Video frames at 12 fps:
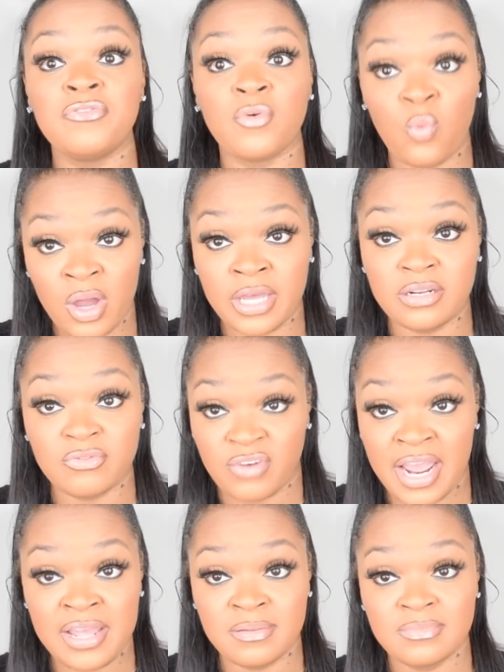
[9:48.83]
for one,
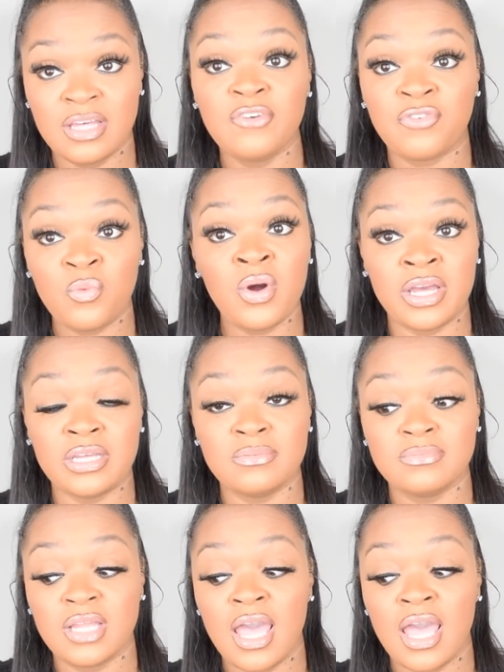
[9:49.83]
right? For one.